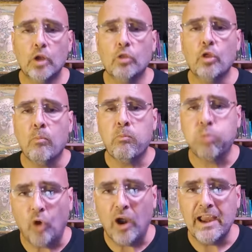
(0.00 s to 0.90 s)
The
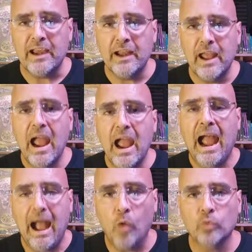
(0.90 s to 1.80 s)
brain
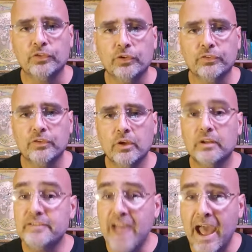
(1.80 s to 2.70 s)
houses
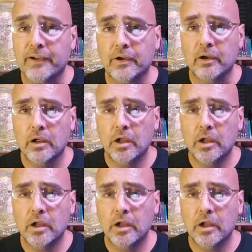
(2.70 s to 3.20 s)
data,